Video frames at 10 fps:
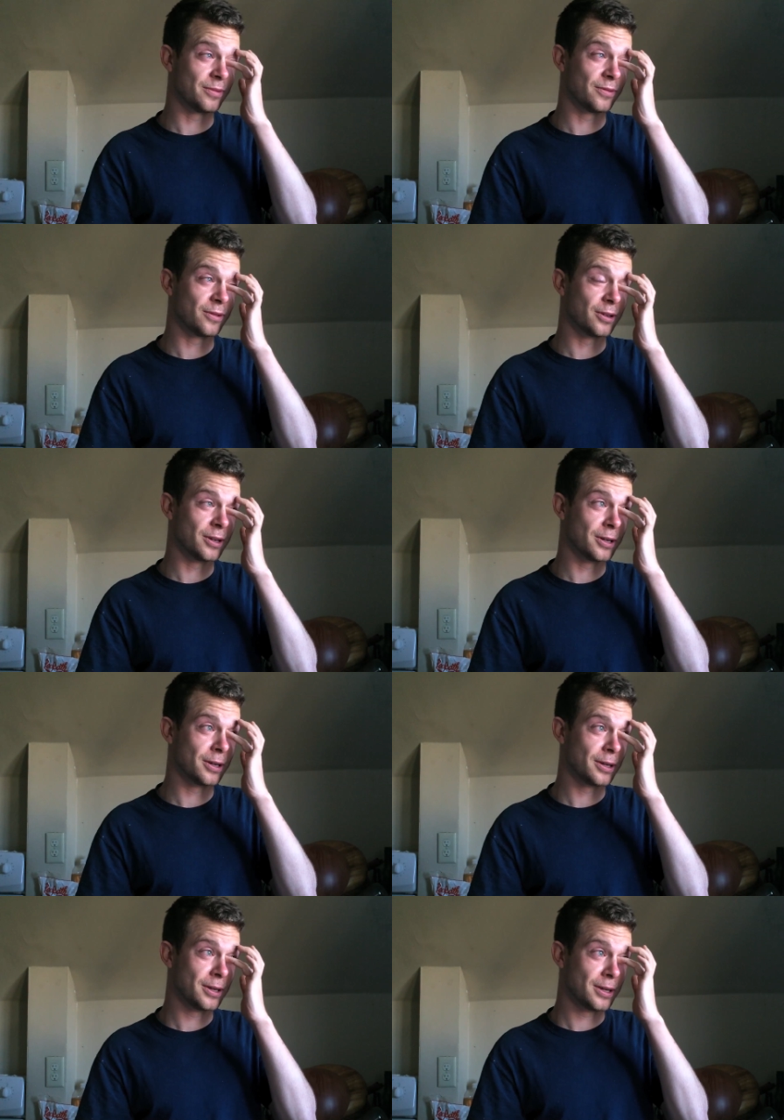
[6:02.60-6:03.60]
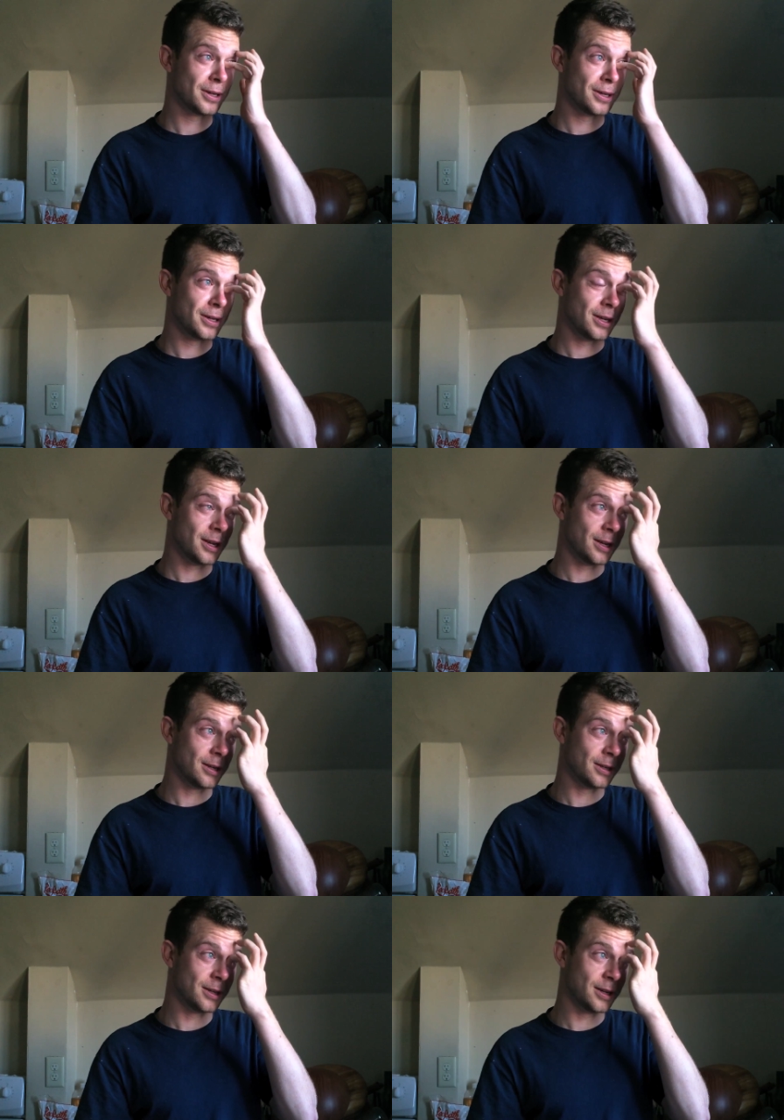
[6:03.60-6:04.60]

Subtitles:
day before. And